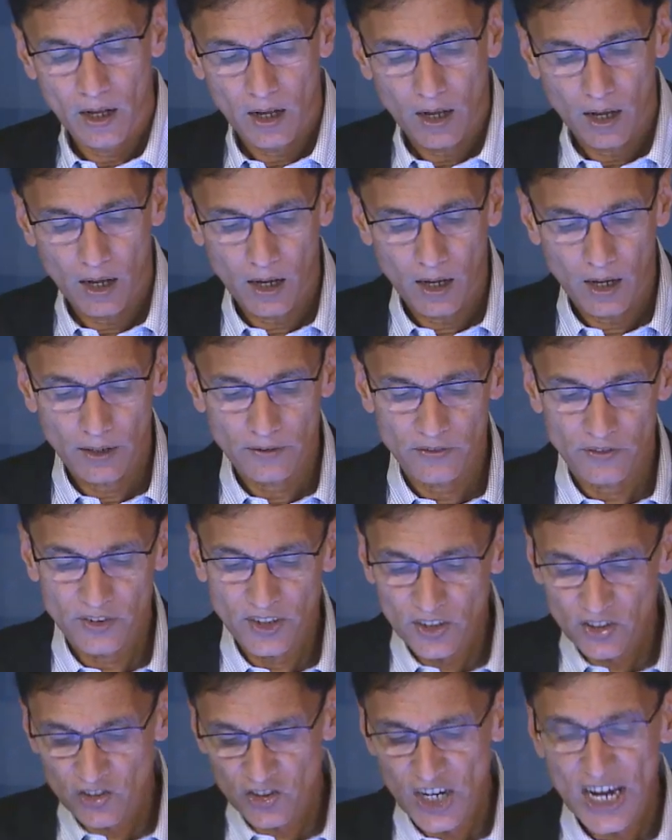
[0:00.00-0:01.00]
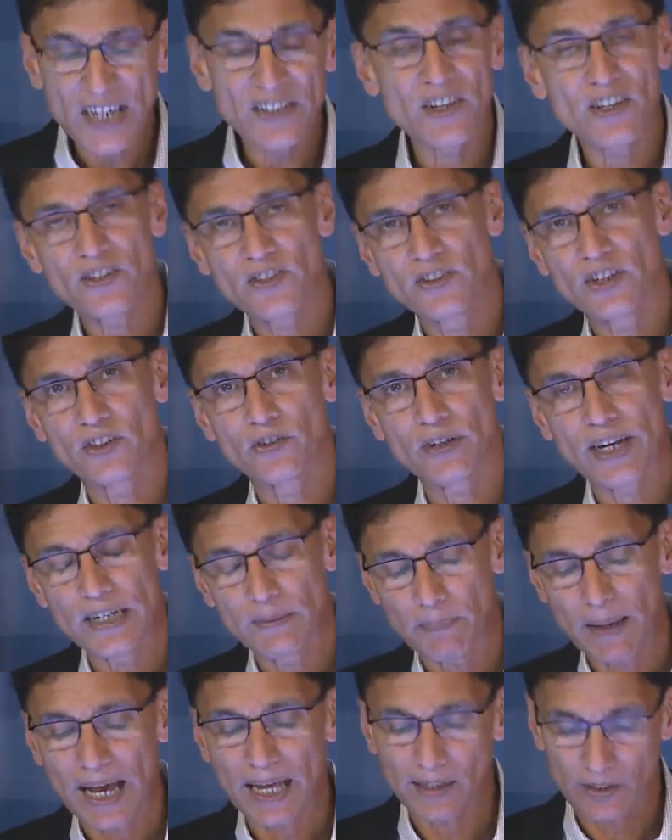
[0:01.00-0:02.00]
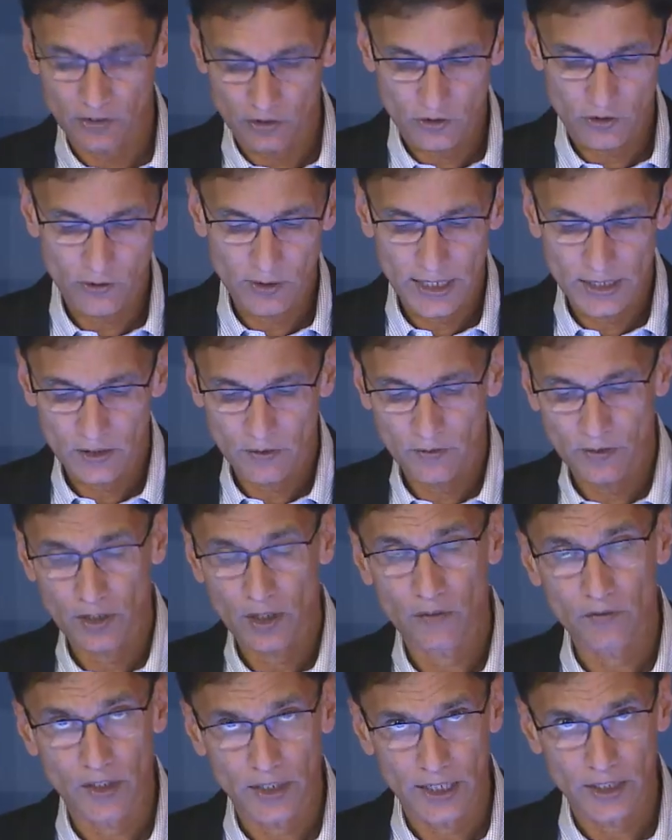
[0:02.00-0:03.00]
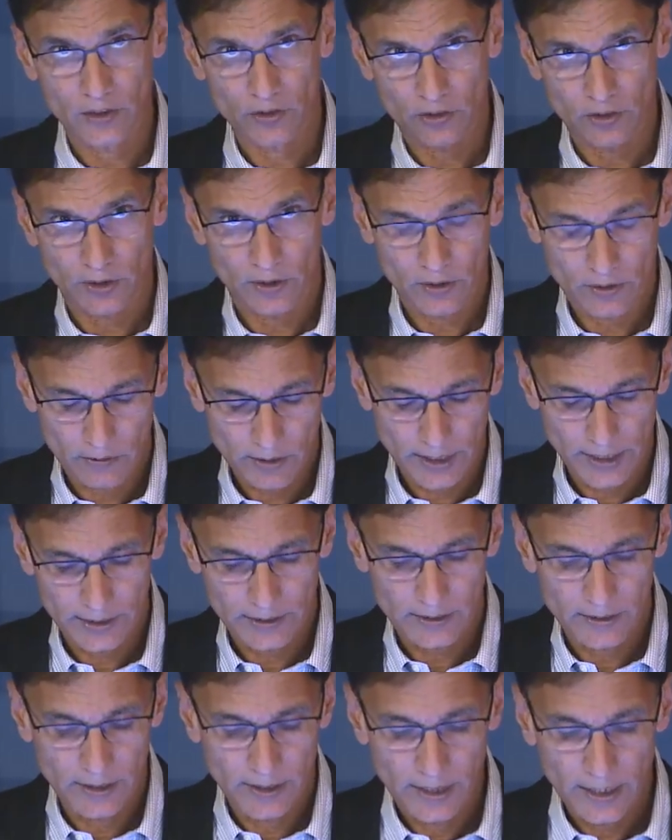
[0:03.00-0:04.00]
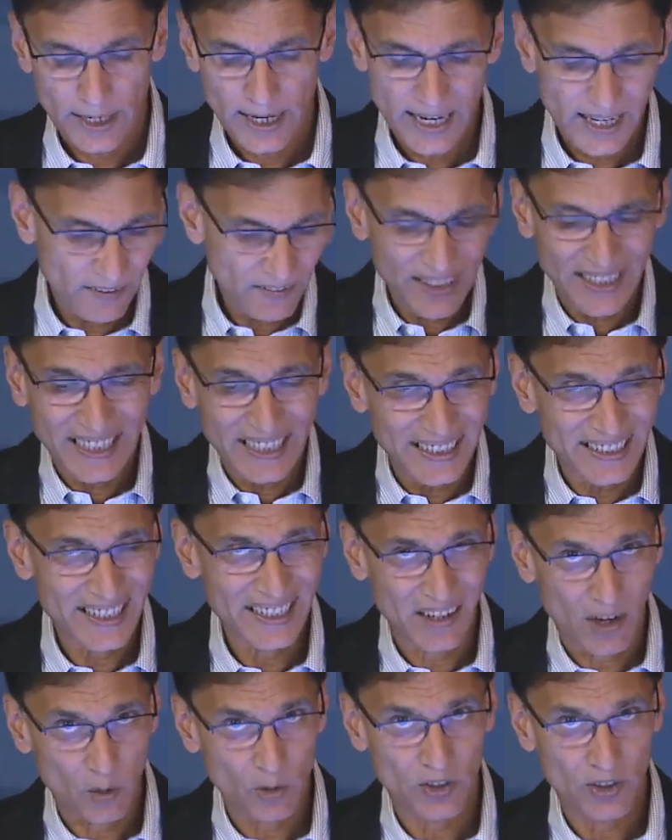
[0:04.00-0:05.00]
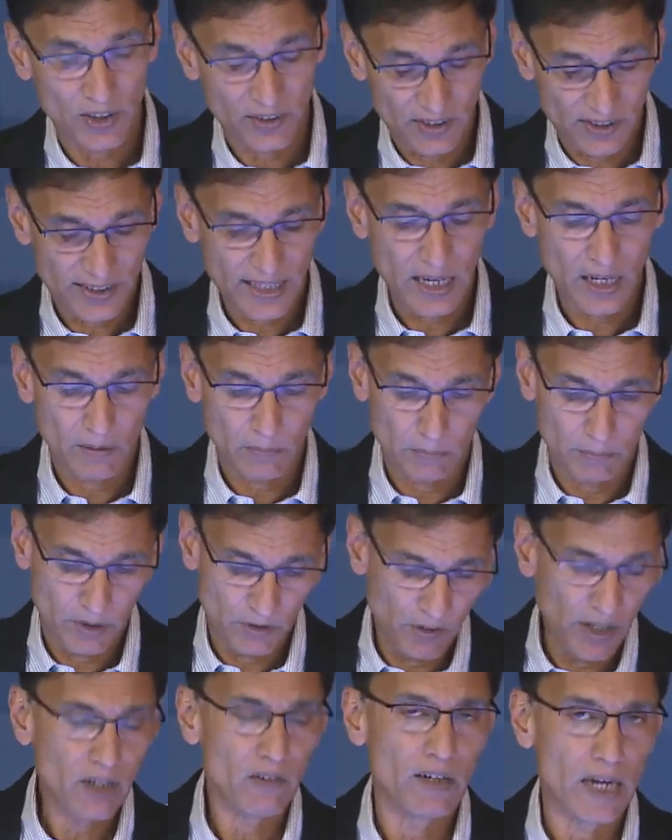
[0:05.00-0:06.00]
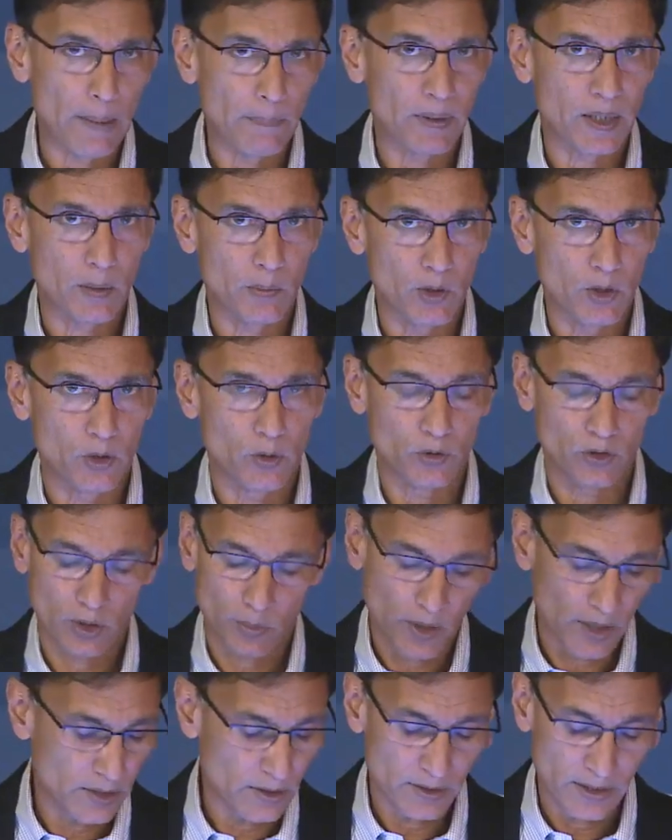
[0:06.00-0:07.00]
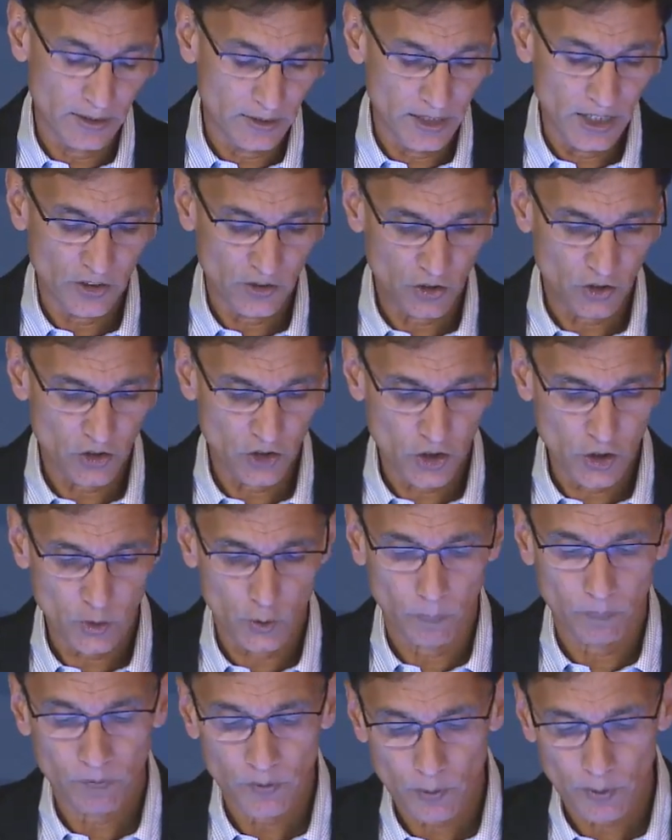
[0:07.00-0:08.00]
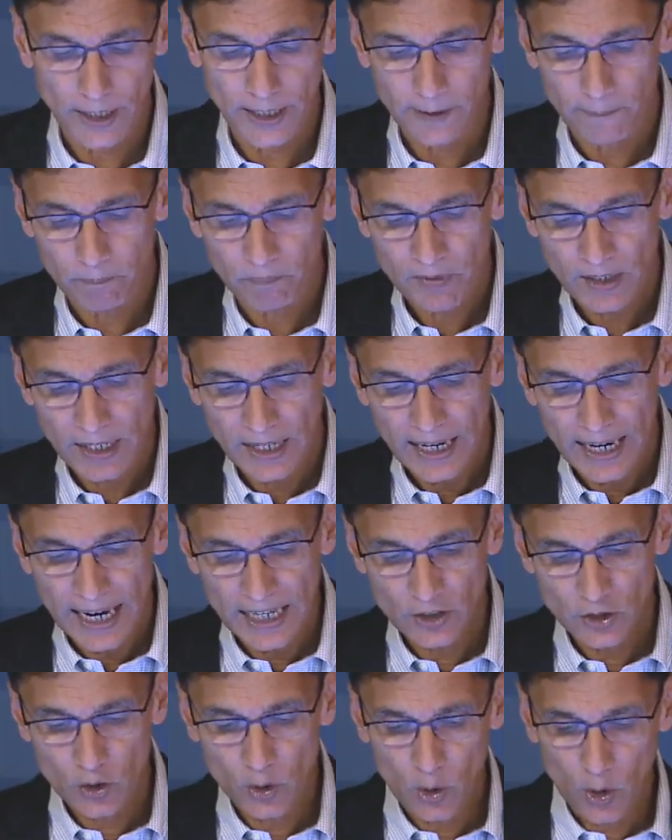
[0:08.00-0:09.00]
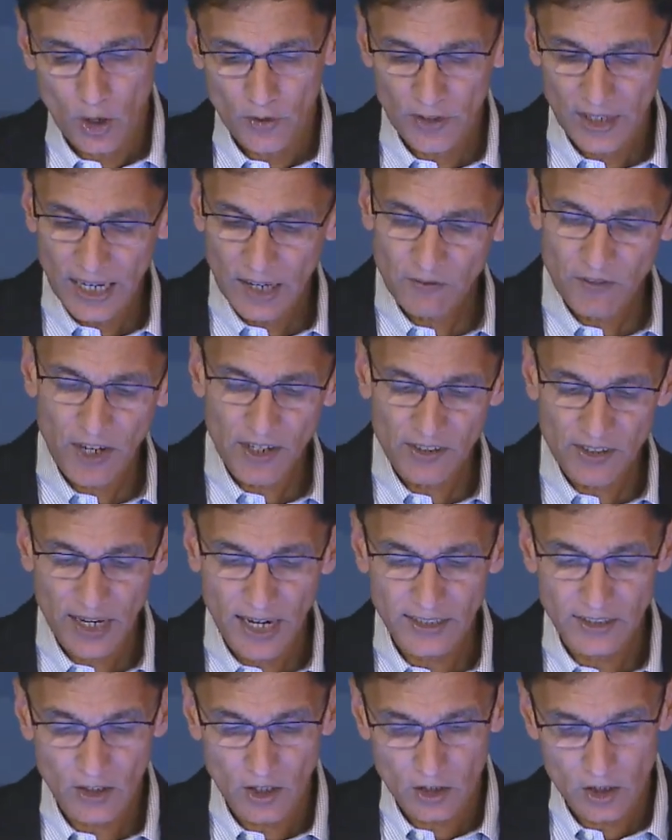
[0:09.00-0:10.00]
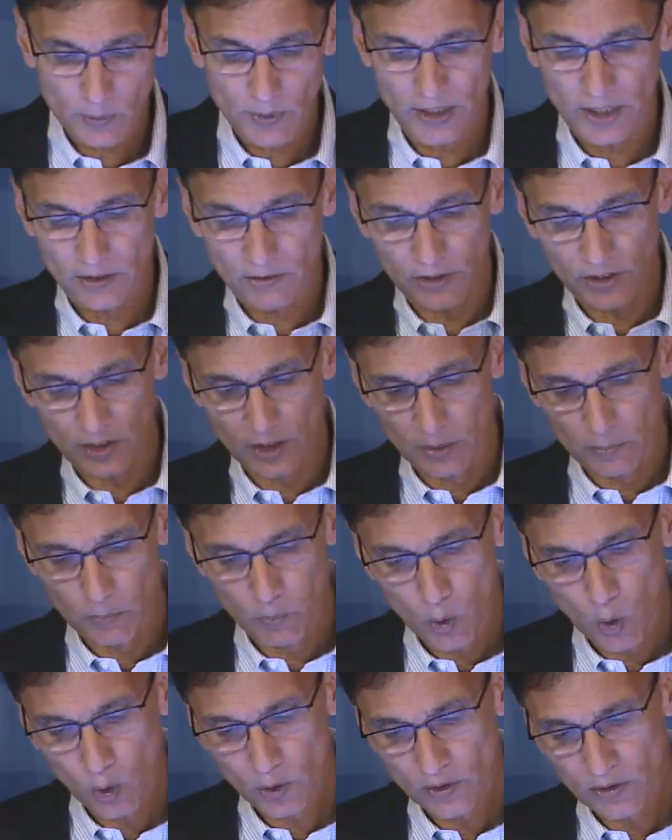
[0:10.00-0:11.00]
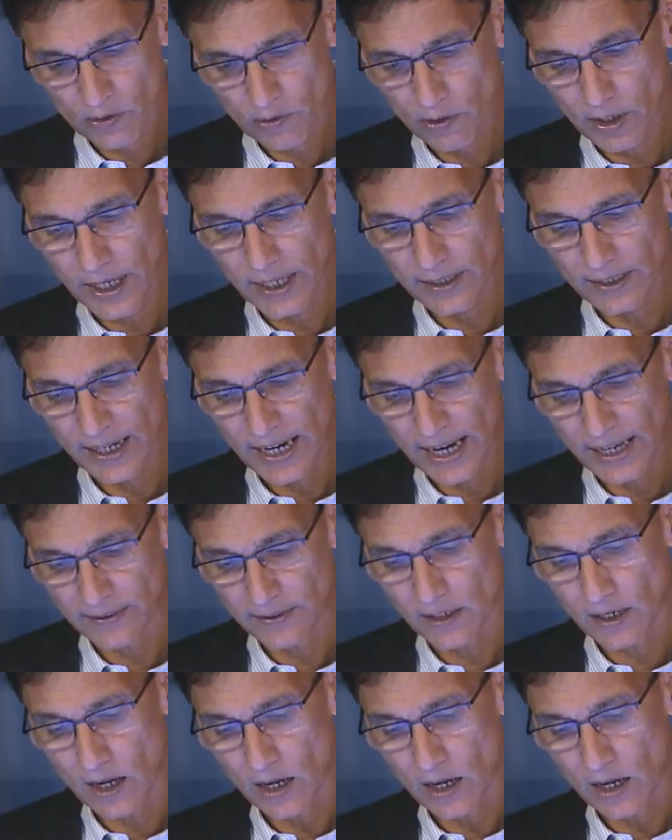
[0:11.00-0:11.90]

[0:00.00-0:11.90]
uh, this changes the trade balance, right, of the, of the nation, right? And I've taken India out here. This can be very well applicable to some other na nations too, right? And so on the left-hand side, it talks about increase in import, right? And the